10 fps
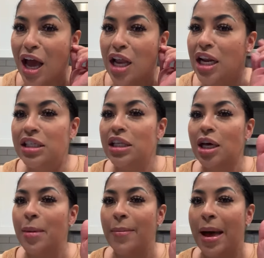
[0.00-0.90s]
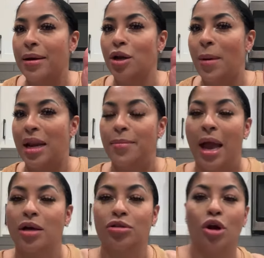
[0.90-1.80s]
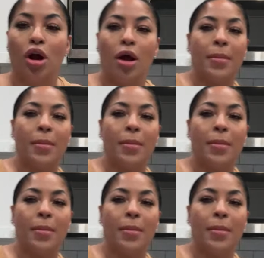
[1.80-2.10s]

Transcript: Let's not talk about, about nobody back, because girl,